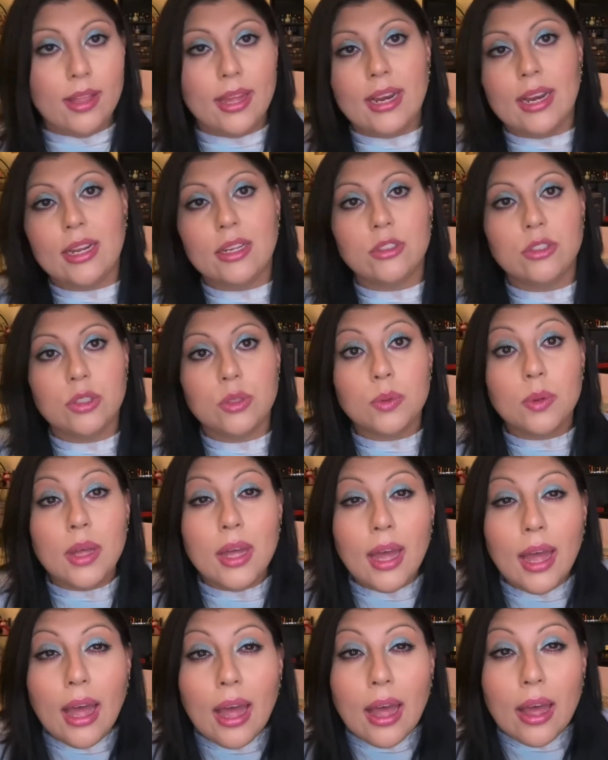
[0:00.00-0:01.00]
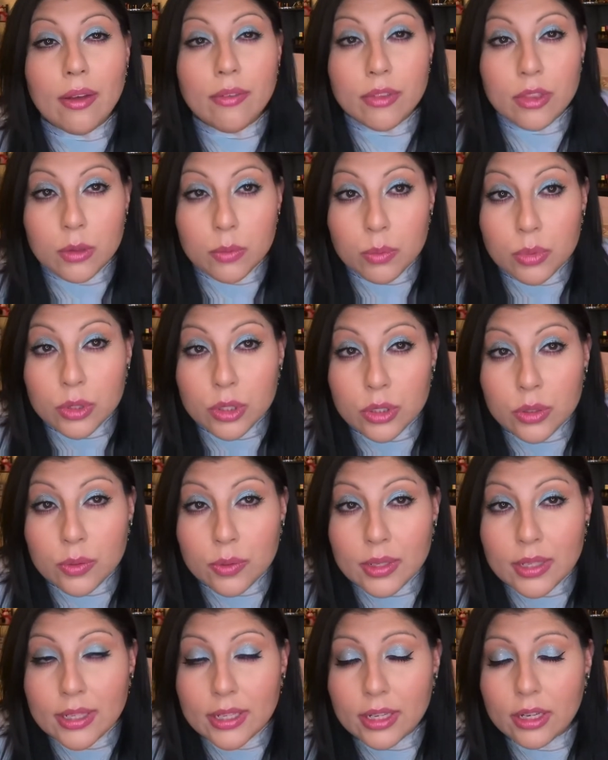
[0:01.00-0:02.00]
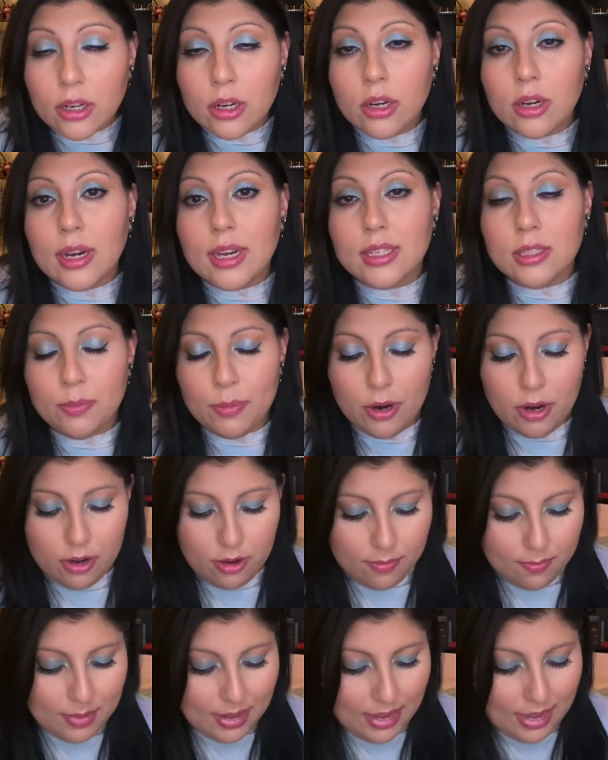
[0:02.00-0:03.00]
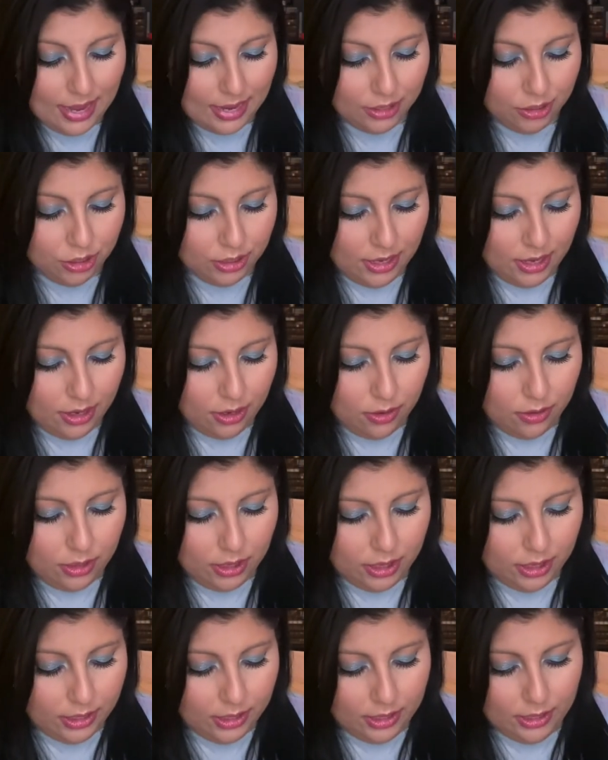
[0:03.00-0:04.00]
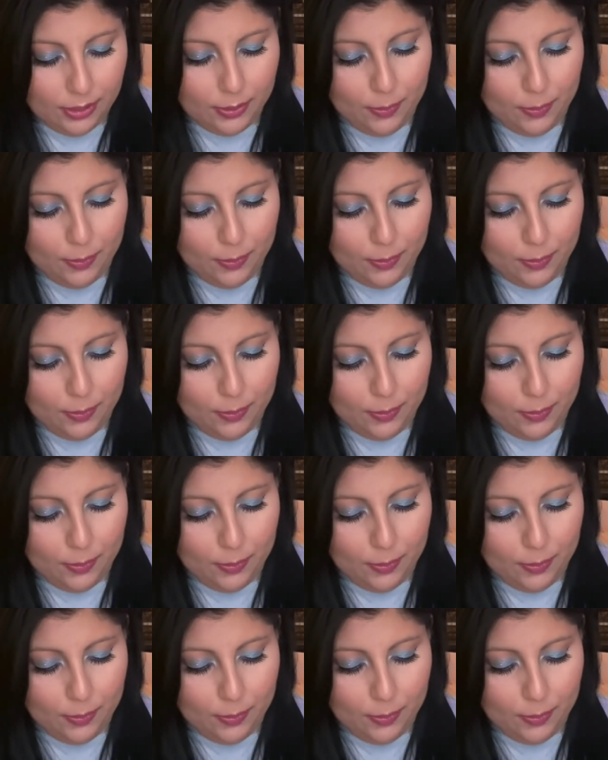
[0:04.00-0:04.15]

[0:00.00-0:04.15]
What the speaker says: and I do have the blue glitter as part of my eyeshadow look.